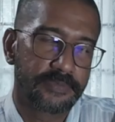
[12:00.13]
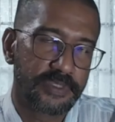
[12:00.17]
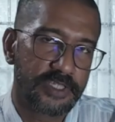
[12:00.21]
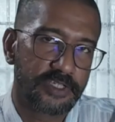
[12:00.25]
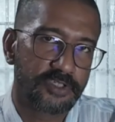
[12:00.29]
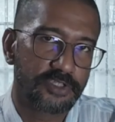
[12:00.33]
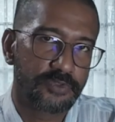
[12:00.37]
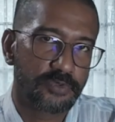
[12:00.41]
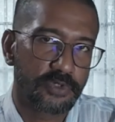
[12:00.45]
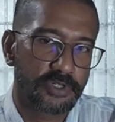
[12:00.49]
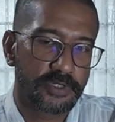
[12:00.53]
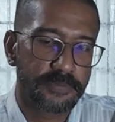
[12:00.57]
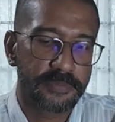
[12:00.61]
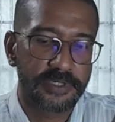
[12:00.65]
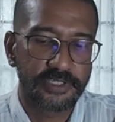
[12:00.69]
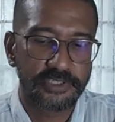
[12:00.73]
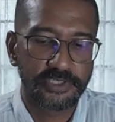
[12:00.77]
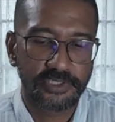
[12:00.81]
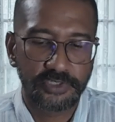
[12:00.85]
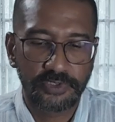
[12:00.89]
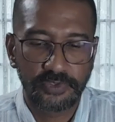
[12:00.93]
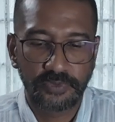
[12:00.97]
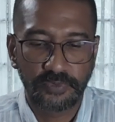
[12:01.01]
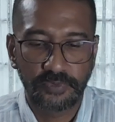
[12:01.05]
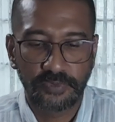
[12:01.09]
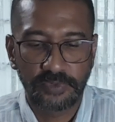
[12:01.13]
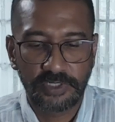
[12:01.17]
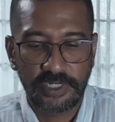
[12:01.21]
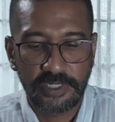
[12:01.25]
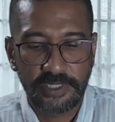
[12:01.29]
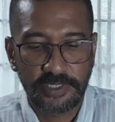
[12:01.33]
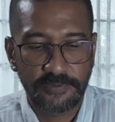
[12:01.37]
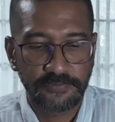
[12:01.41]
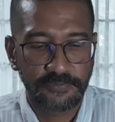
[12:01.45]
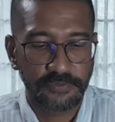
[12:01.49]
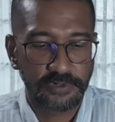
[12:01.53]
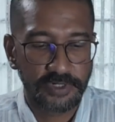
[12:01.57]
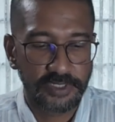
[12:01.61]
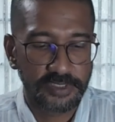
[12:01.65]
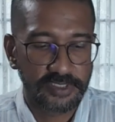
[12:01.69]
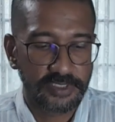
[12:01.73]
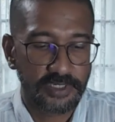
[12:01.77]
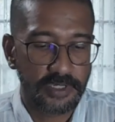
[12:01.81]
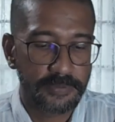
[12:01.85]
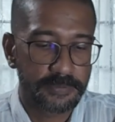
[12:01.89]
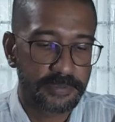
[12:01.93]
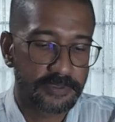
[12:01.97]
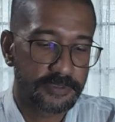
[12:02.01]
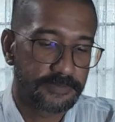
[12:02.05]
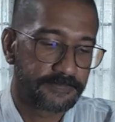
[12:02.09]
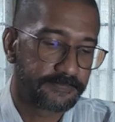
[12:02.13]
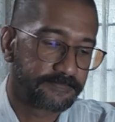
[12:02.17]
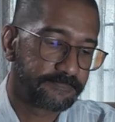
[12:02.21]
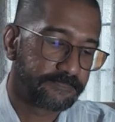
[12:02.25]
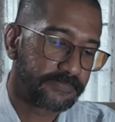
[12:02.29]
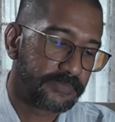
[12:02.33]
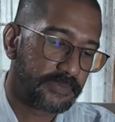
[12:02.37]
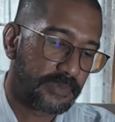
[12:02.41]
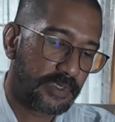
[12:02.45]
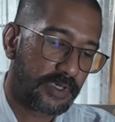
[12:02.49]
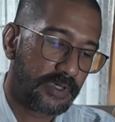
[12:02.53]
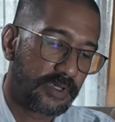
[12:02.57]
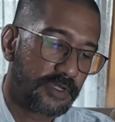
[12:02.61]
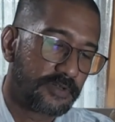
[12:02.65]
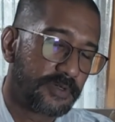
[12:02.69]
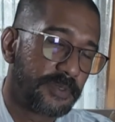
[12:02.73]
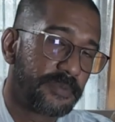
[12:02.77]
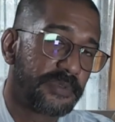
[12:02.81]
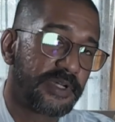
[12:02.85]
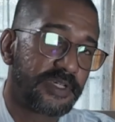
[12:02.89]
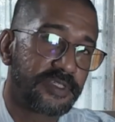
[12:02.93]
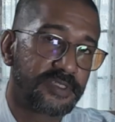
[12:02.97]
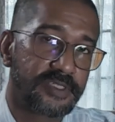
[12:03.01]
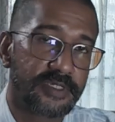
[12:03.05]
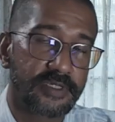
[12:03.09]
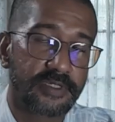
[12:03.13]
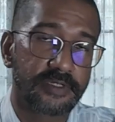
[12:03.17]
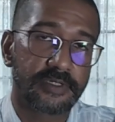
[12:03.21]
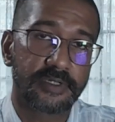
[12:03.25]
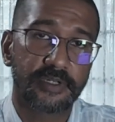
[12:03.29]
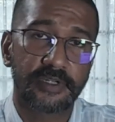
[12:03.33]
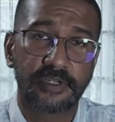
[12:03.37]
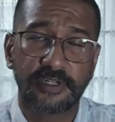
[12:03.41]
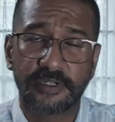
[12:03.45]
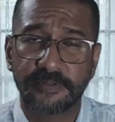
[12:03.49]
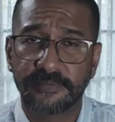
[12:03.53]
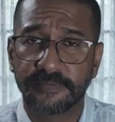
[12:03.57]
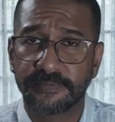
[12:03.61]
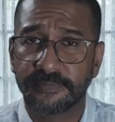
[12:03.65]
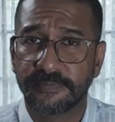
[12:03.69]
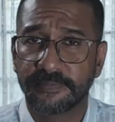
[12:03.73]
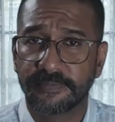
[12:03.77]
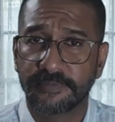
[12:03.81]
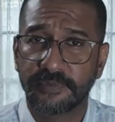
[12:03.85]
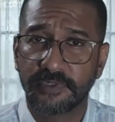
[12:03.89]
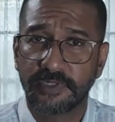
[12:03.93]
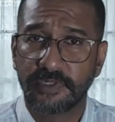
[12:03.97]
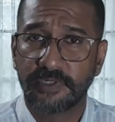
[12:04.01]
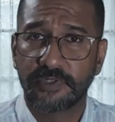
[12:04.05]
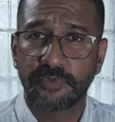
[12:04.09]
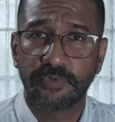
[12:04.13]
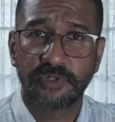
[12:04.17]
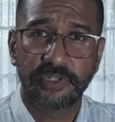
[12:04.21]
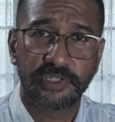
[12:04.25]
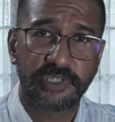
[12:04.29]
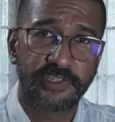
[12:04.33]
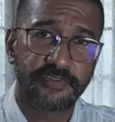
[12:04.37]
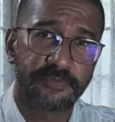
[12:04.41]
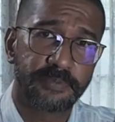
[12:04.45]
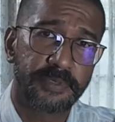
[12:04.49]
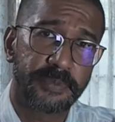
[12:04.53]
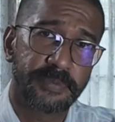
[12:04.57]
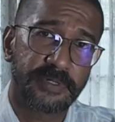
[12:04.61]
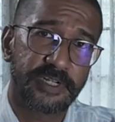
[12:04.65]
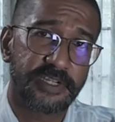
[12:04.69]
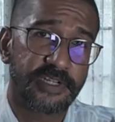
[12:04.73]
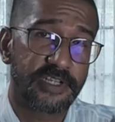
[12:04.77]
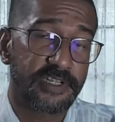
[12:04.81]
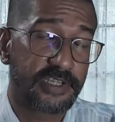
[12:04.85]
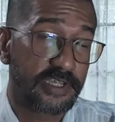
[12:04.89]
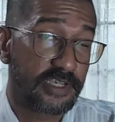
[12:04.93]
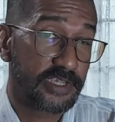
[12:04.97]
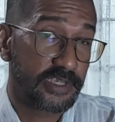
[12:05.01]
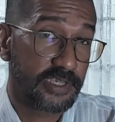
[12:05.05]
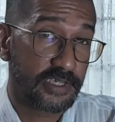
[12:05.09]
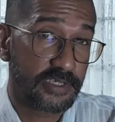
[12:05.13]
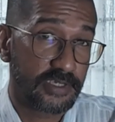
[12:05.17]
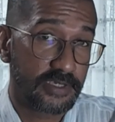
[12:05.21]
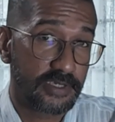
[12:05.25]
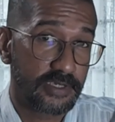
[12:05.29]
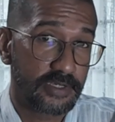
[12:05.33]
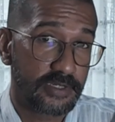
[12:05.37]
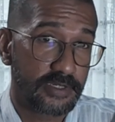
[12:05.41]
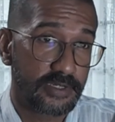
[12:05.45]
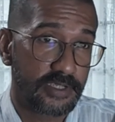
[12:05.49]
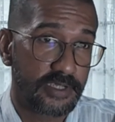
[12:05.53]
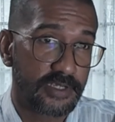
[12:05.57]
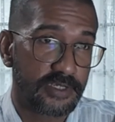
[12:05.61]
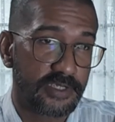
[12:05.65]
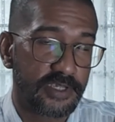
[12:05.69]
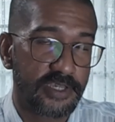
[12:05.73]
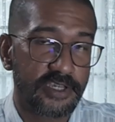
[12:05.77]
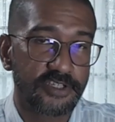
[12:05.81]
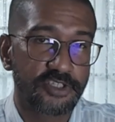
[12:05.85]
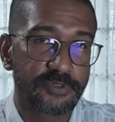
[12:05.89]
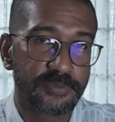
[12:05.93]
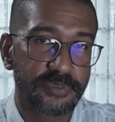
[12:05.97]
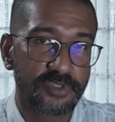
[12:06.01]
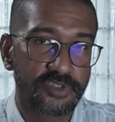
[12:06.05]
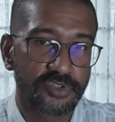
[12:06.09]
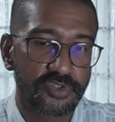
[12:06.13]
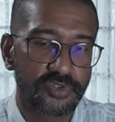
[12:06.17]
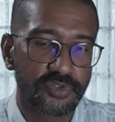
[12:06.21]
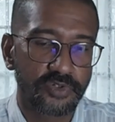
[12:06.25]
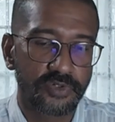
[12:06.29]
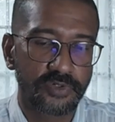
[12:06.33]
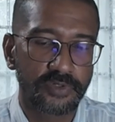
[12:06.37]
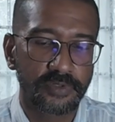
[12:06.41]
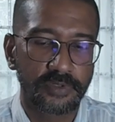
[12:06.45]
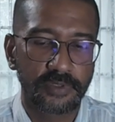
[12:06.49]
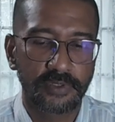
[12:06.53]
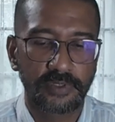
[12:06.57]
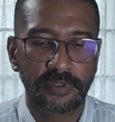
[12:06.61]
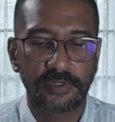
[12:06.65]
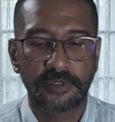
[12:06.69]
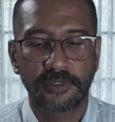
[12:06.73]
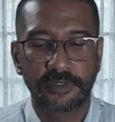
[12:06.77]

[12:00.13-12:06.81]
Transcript: things you want to measure too. Like, for example, remember I said you want to give people an engagement score.